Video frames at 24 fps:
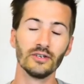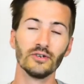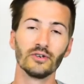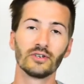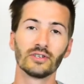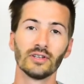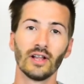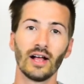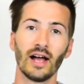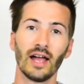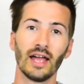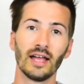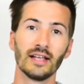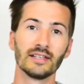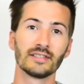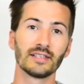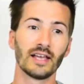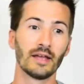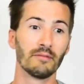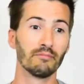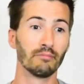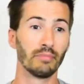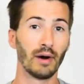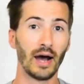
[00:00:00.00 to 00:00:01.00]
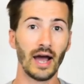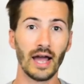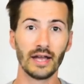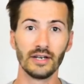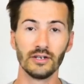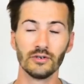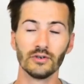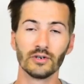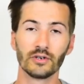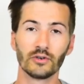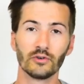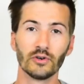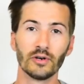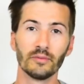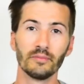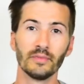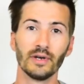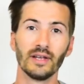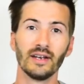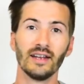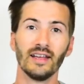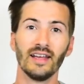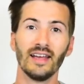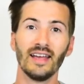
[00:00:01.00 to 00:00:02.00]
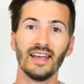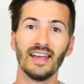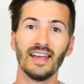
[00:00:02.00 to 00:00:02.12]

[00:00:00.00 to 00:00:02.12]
new clients and buy new equipment